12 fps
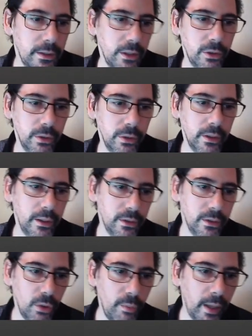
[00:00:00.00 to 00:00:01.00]
a shortcut
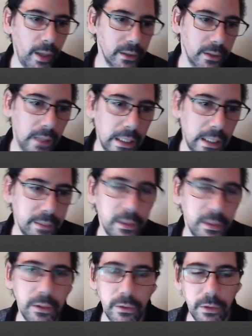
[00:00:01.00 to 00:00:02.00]
to go back to the last
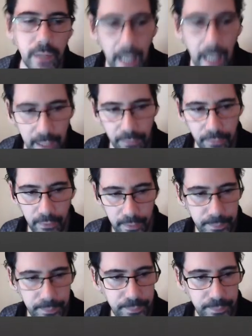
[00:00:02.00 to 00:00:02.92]
place you just came from.